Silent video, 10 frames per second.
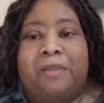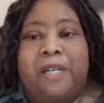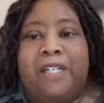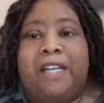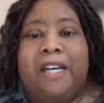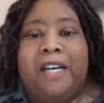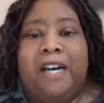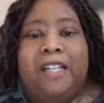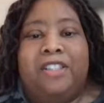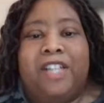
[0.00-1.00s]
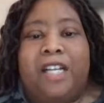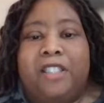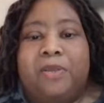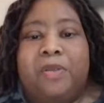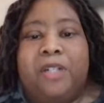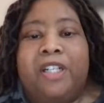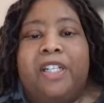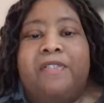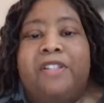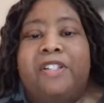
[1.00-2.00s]
But uh, Joshua, we're going to
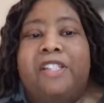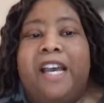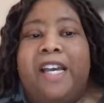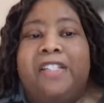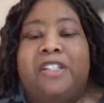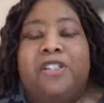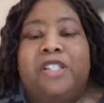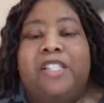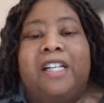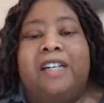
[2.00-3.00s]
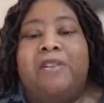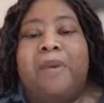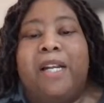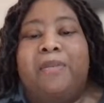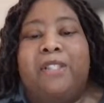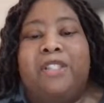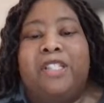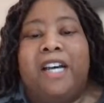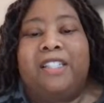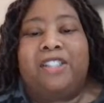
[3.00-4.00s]
give you the stage and you can tell everybody what you
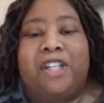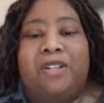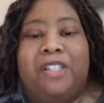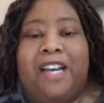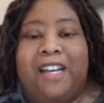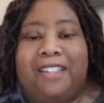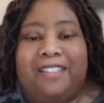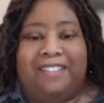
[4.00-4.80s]
got to show today.